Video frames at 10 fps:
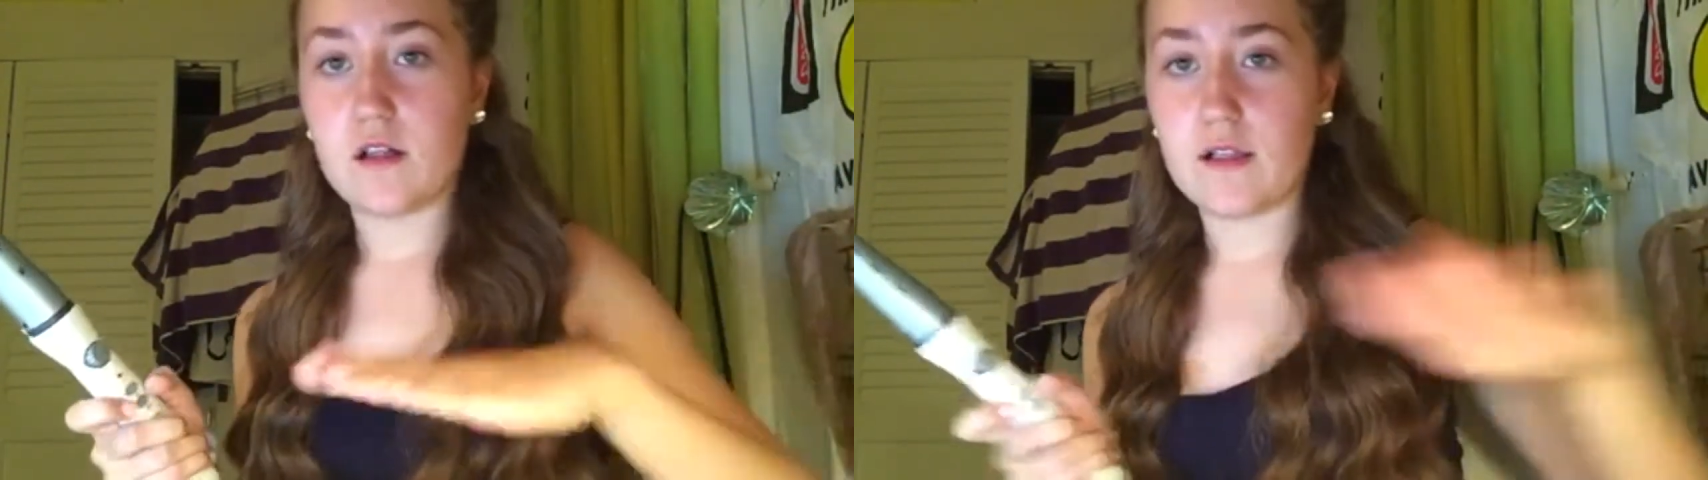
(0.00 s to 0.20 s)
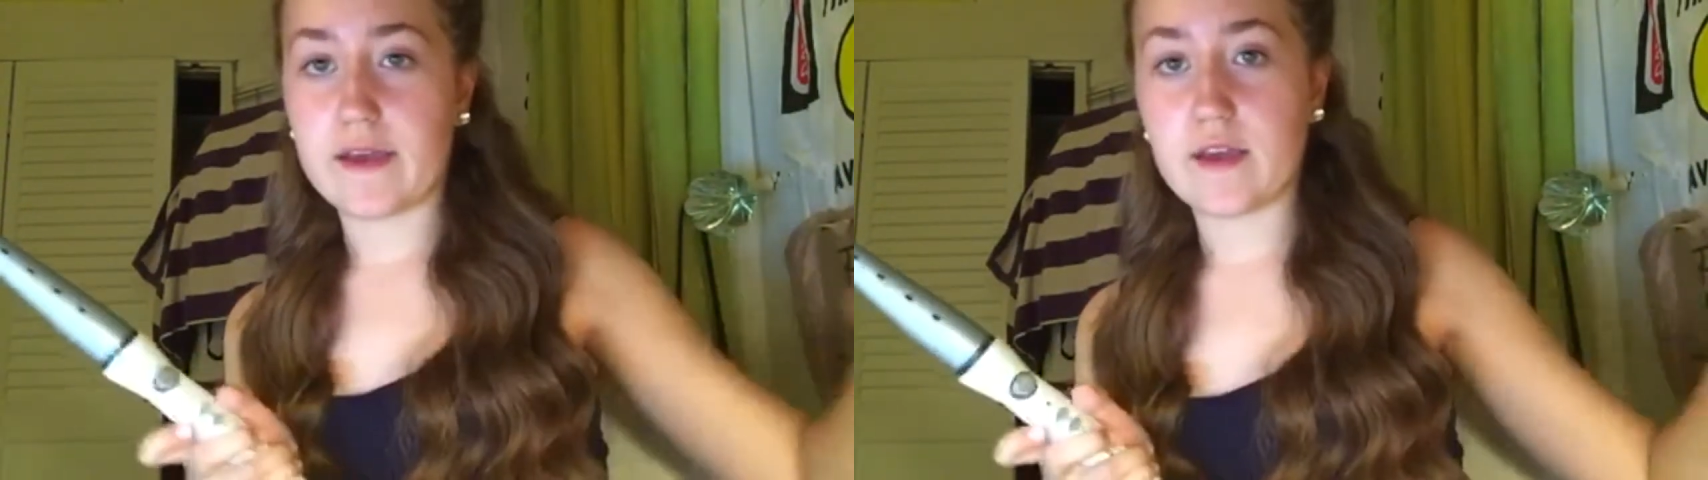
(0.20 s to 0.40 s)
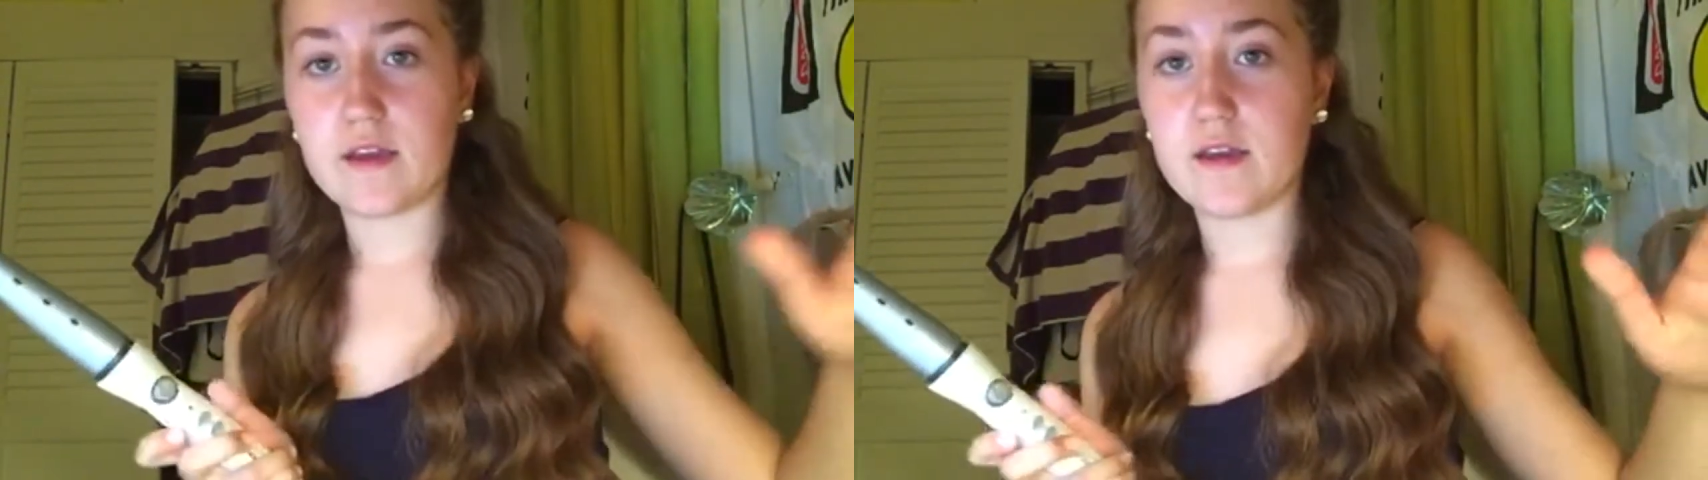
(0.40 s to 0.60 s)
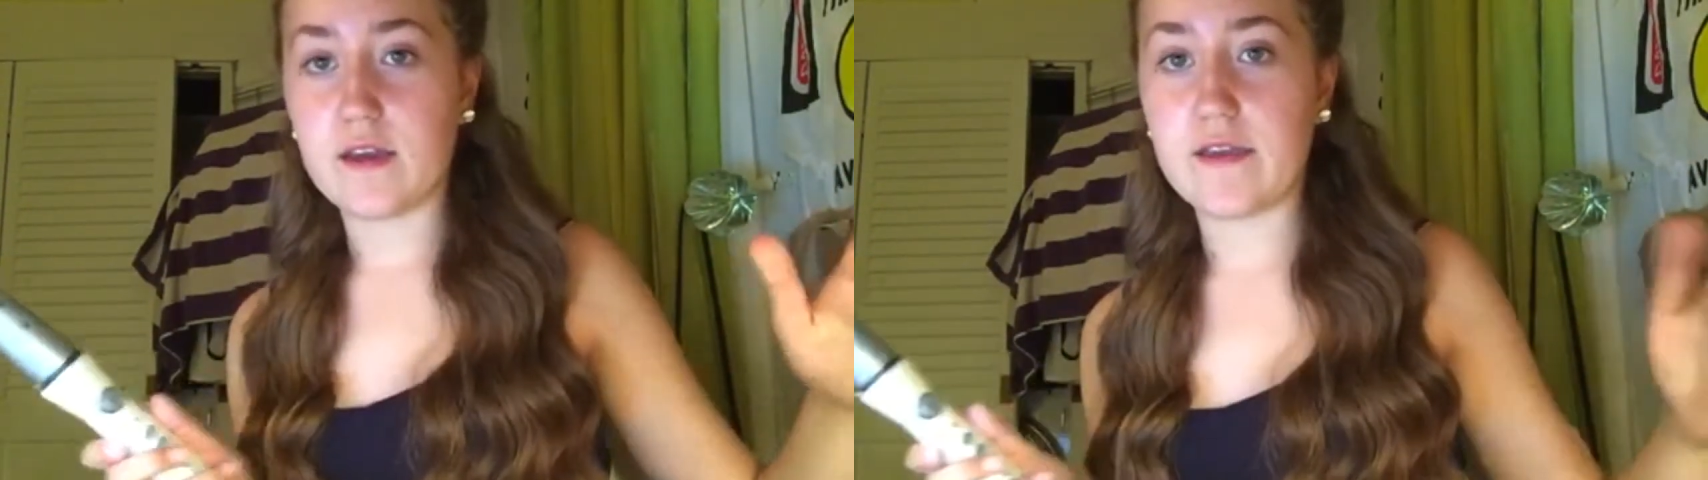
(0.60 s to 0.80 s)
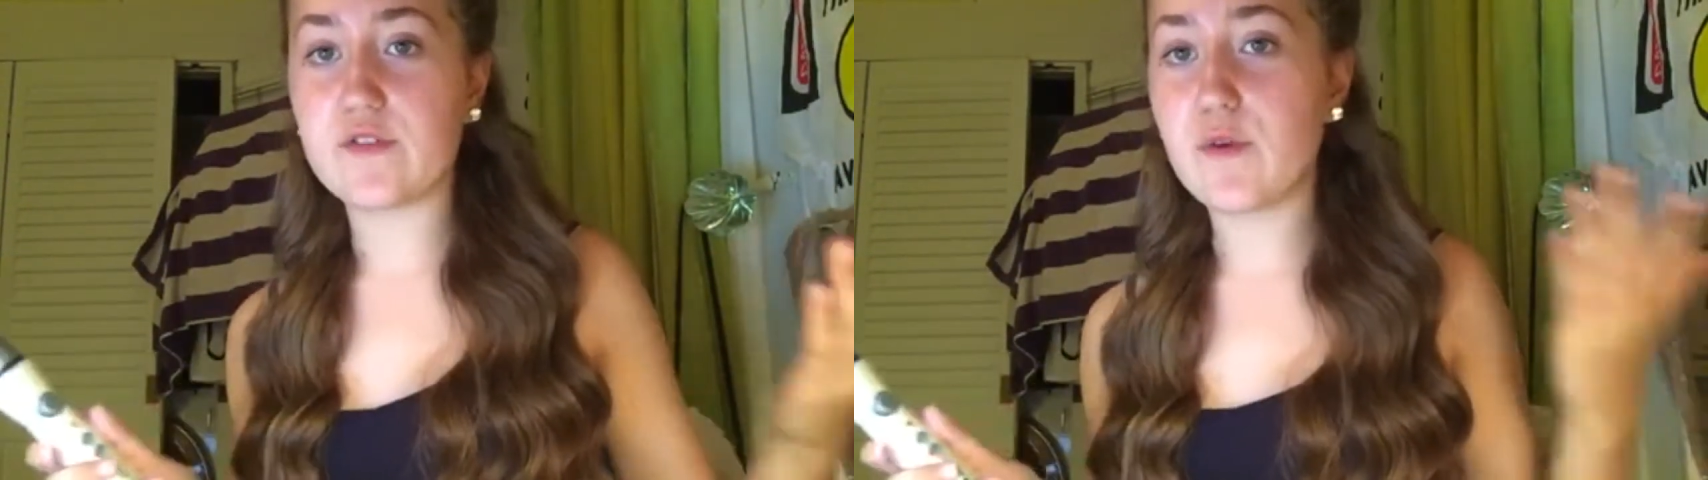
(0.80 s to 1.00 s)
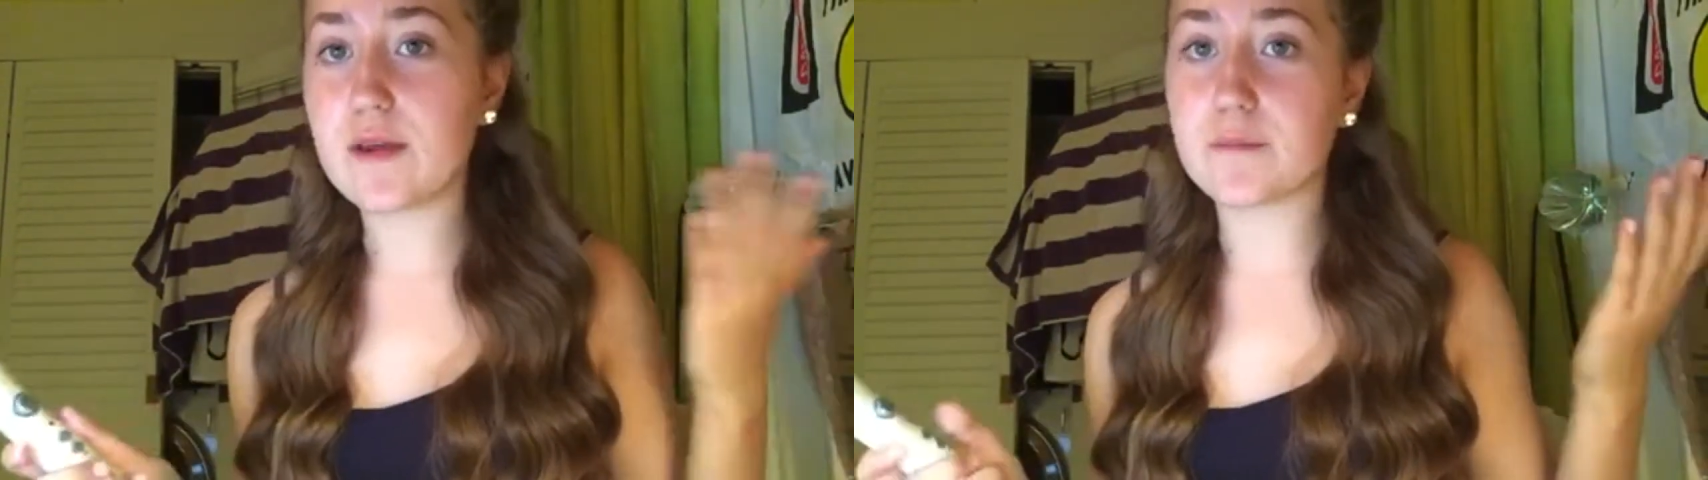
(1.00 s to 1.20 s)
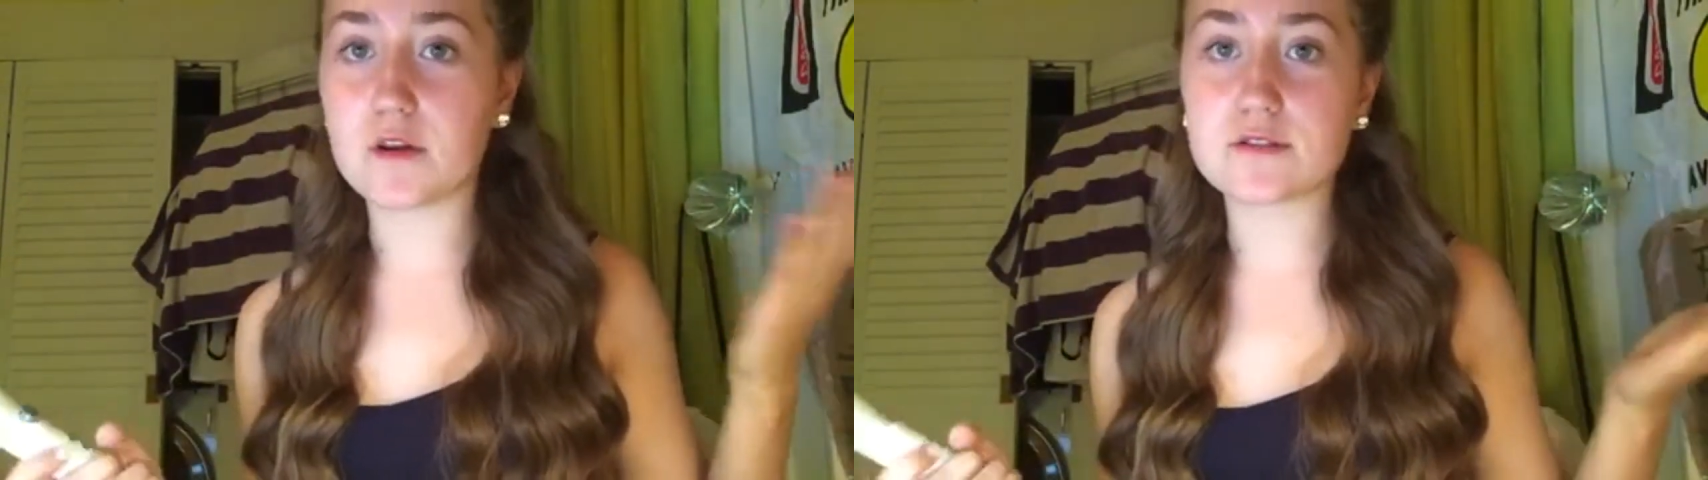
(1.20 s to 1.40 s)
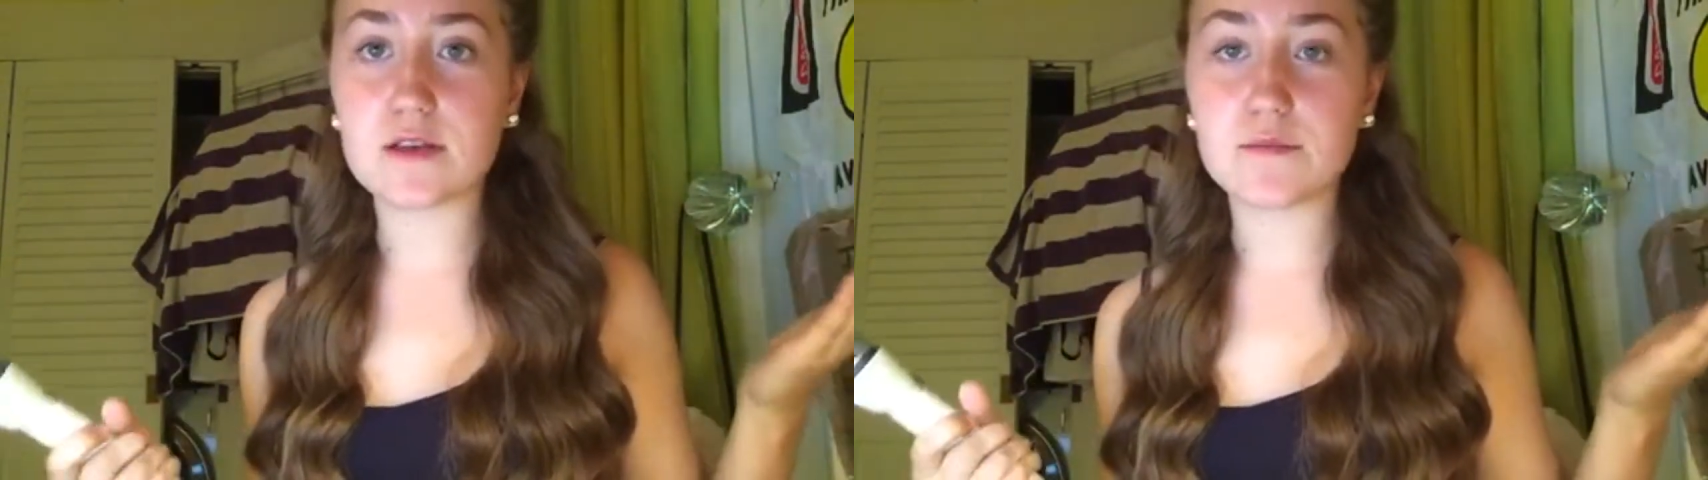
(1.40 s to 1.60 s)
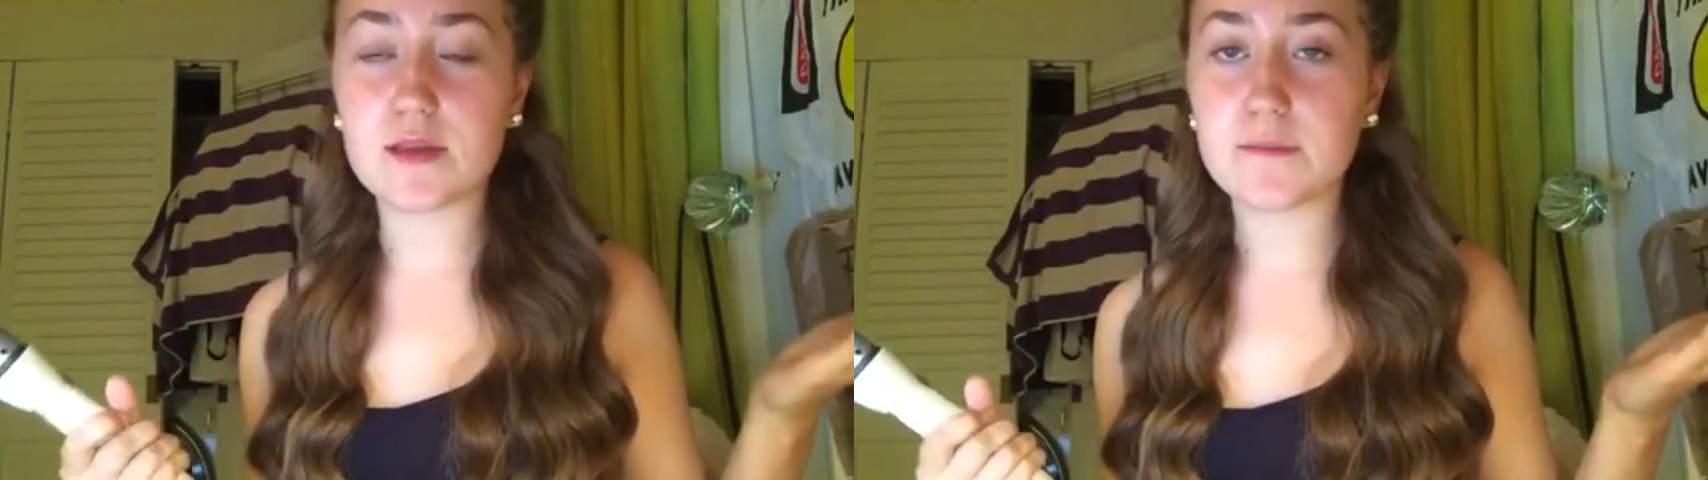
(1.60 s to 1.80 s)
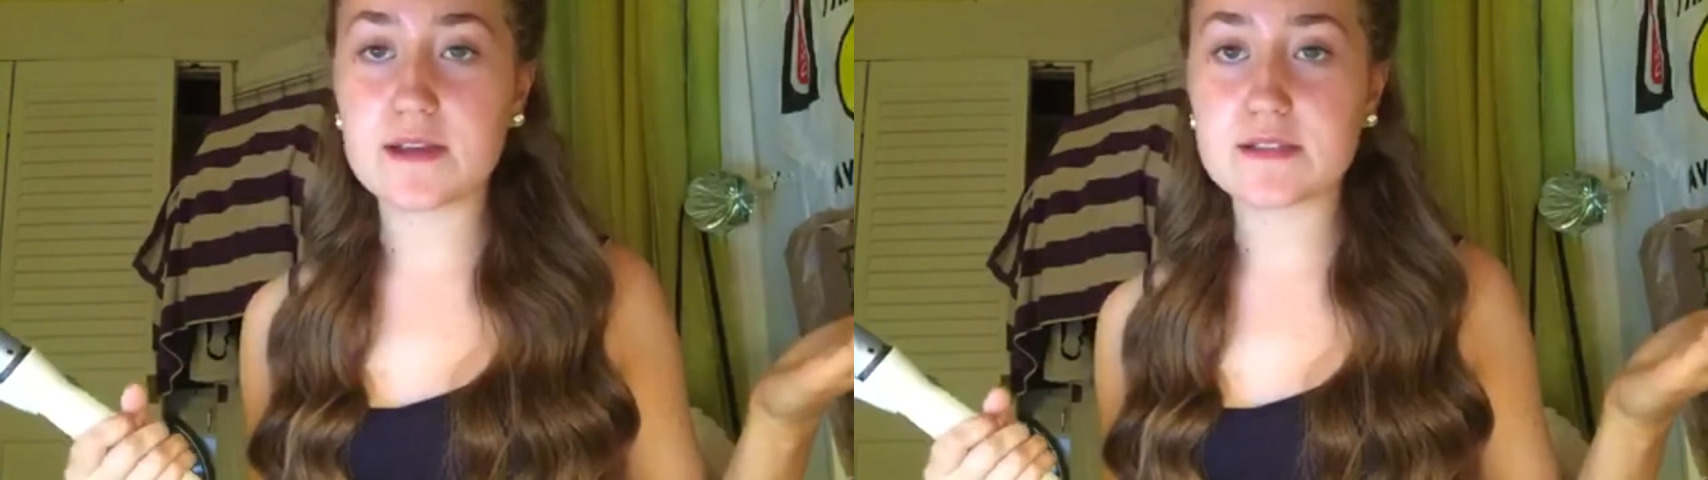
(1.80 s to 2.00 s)
like, if you want to burn
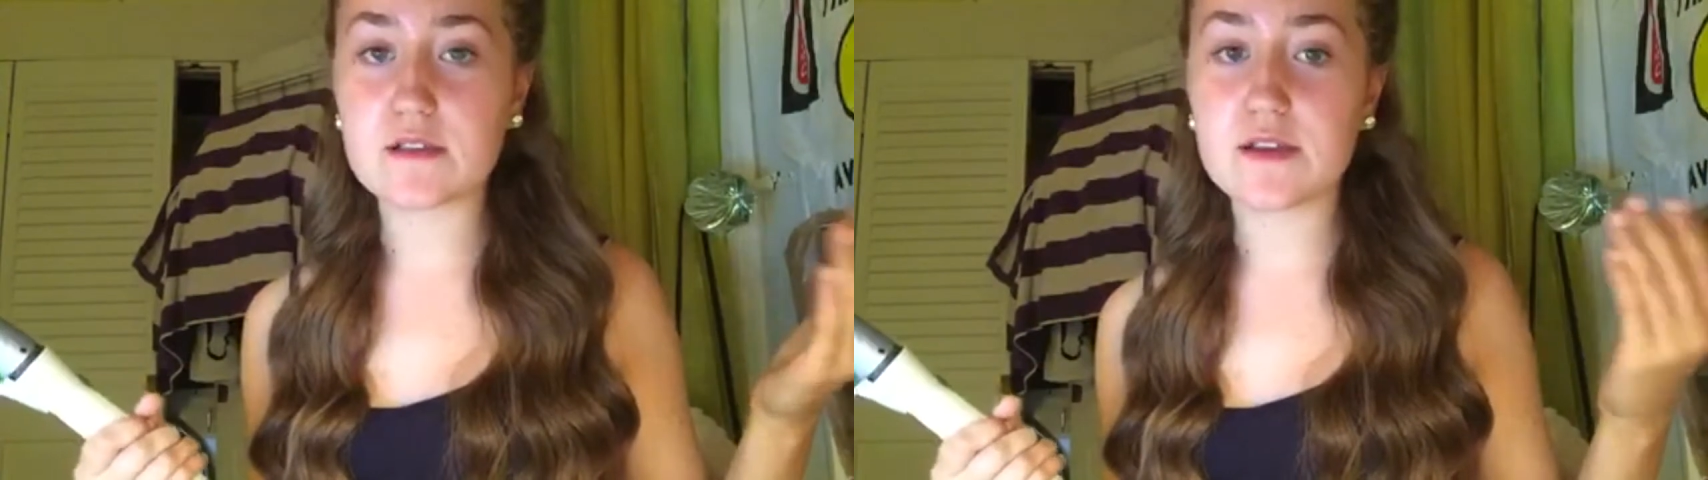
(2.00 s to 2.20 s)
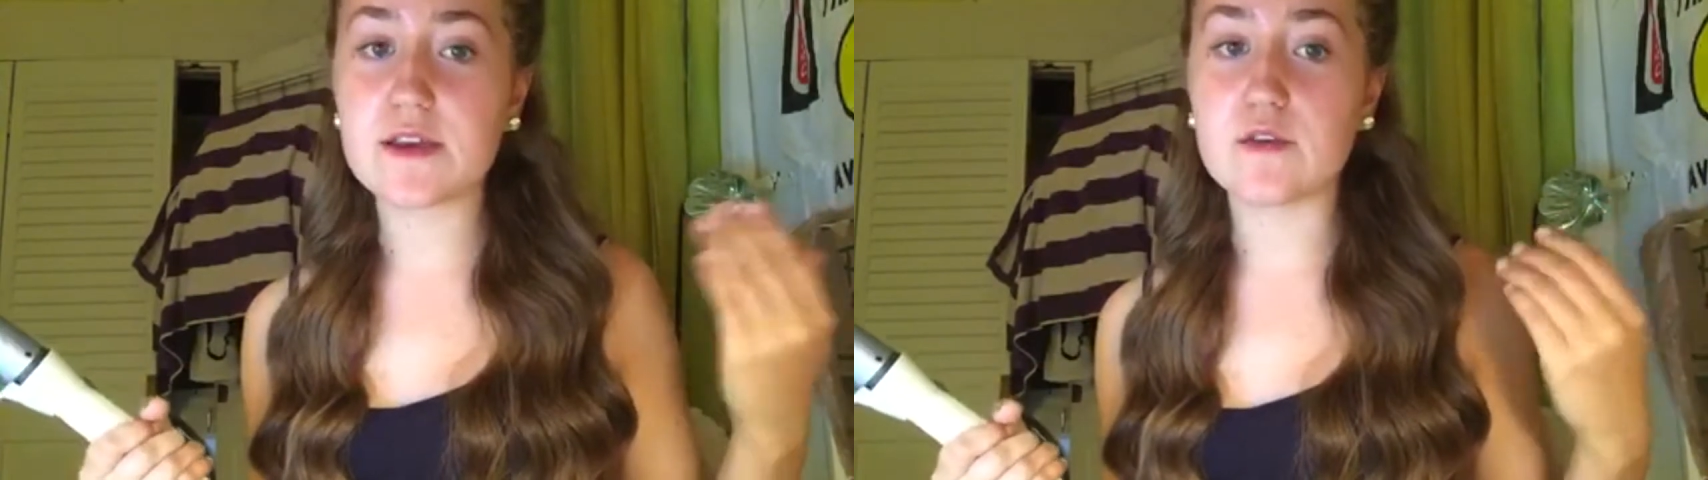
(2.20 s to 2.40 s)
something basically,